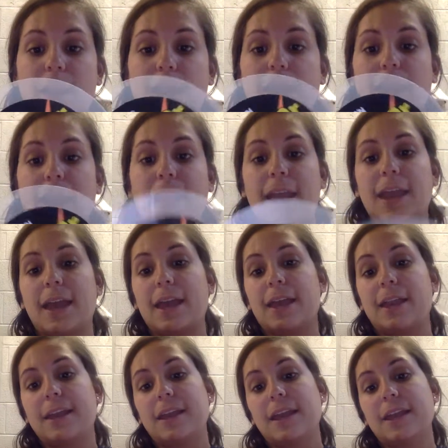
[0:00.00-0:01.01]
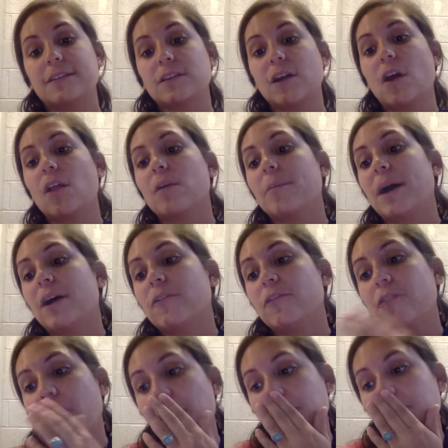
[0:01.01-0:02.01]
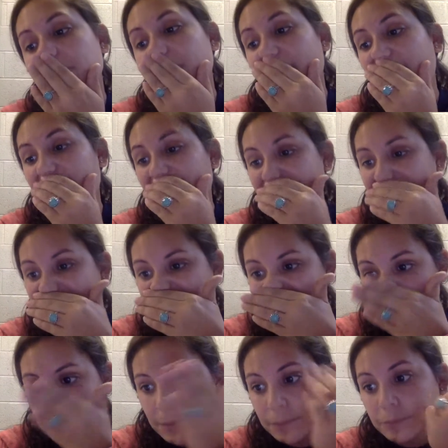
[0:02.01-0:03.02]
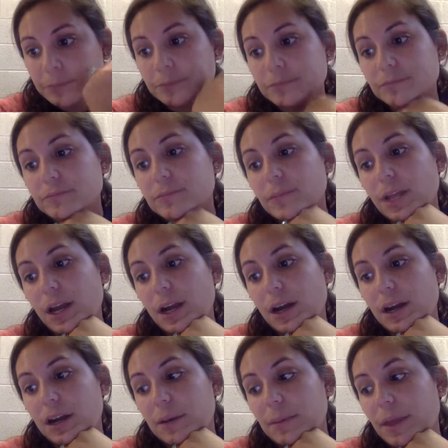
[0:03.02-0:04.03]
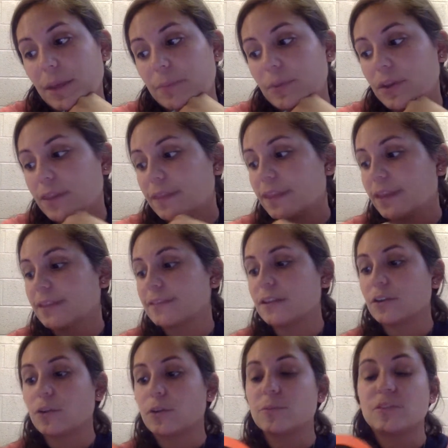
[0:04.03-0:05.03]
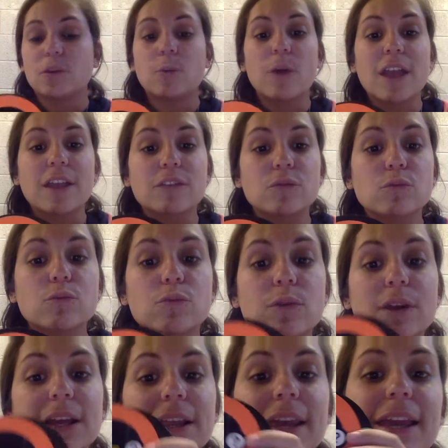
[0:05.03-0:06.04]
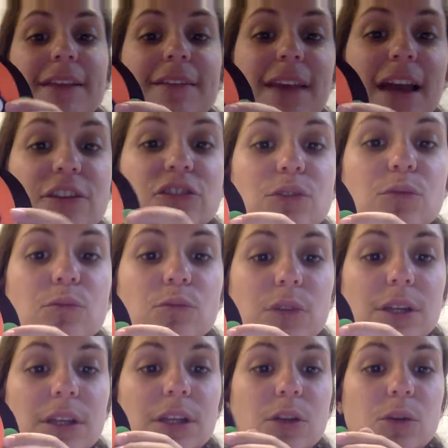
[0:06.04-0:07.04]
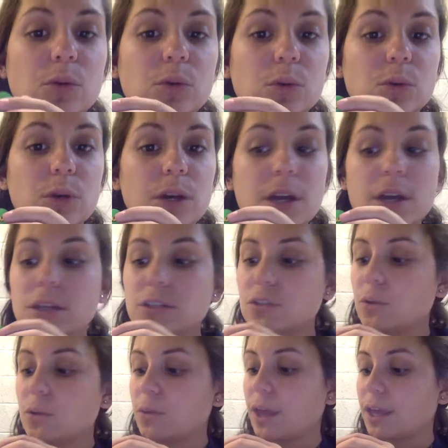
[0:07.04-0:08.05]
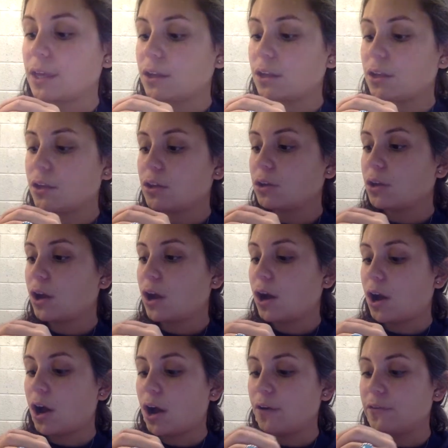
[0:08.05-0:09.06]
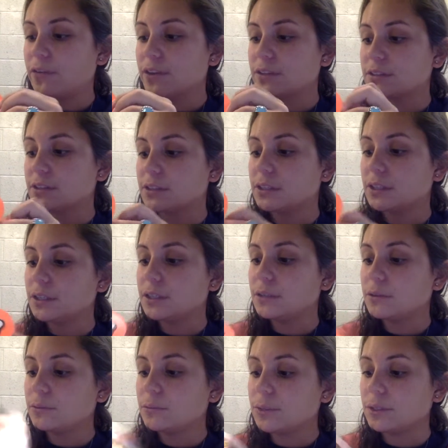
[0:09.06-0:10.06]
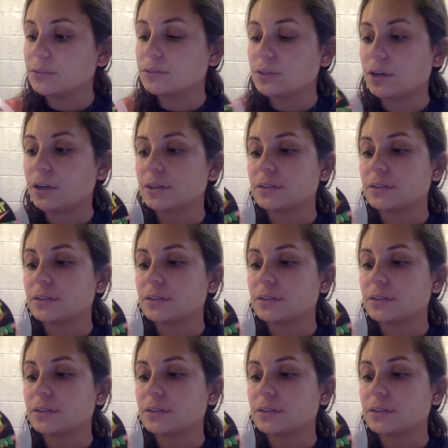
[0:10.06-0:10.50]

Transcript: and it's all about fun facts and putting things in a group. So it's actually really cool. So like, obviously, sorry.